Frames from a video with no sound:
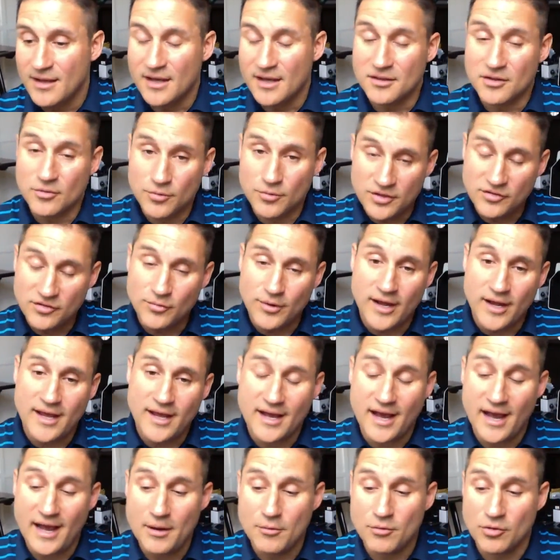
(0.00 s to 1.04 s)
And the reason why
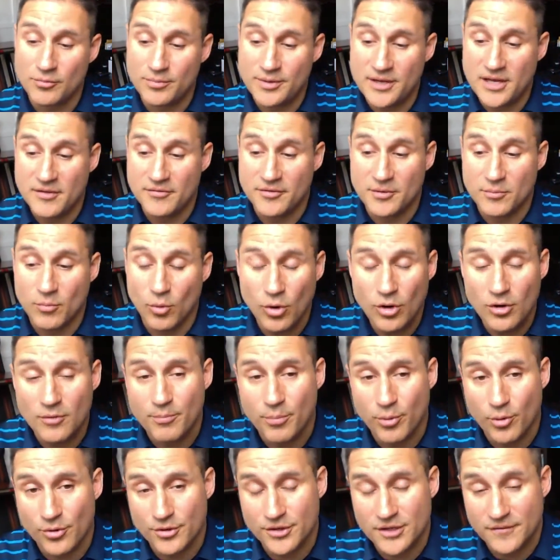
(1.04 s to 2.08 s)
AI will be even more
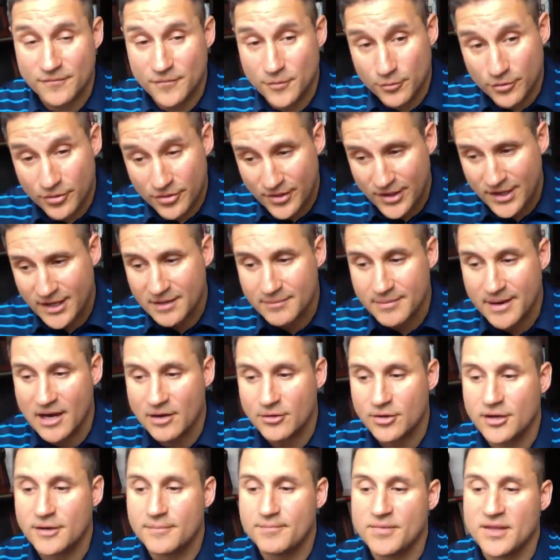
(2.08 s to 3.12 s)
important if you think
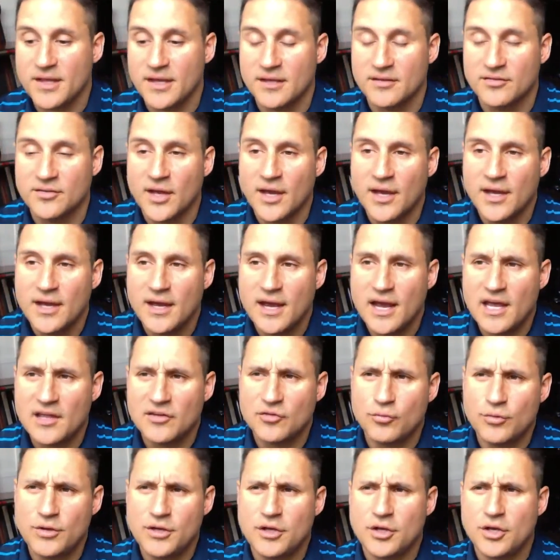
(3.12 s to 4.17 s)
about it is
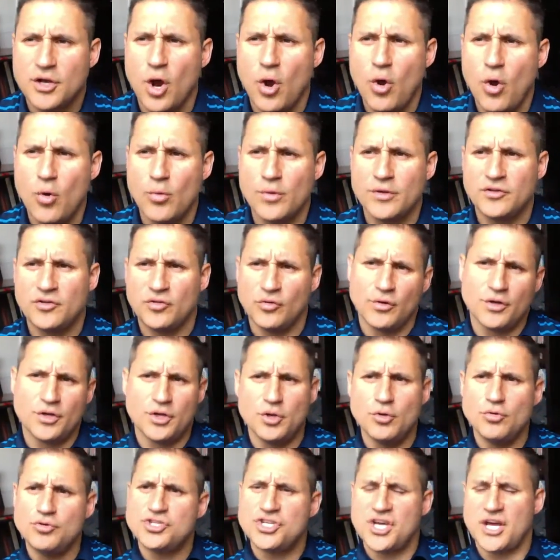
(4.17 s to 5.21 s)
as we go into a
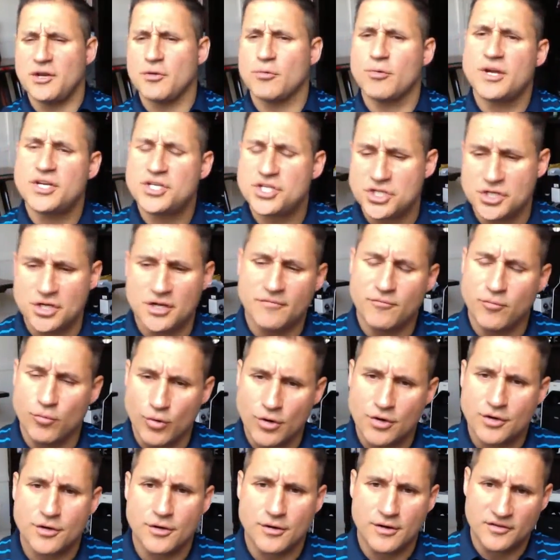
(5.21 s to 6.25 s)
new generation of
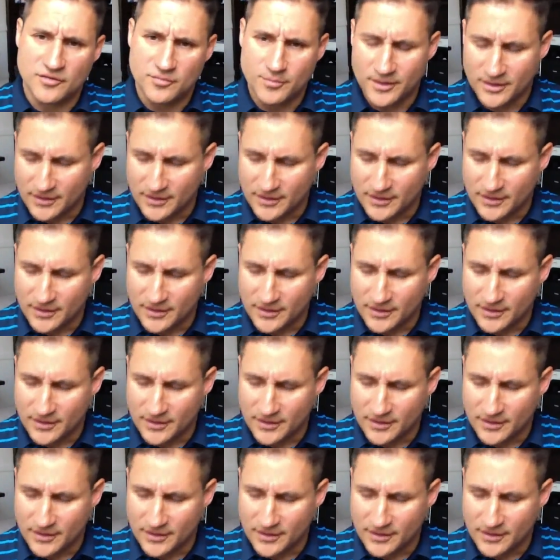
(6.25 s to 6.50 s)
workers,